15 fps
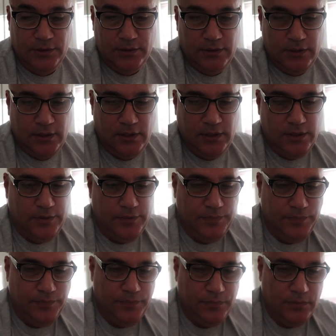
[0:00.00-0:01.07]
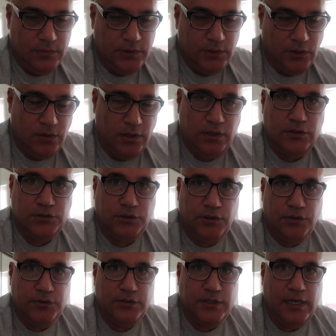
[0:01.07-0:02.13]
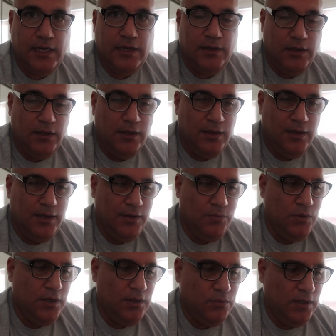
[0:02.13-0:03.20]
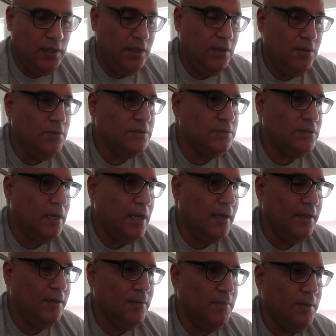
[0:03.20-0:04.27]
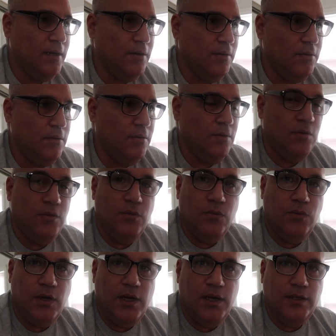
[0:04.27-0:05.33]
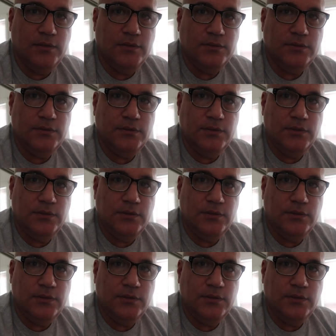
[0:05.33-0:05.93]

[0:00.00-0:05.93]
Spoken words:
So I want to disclose that. And what he was talking about was,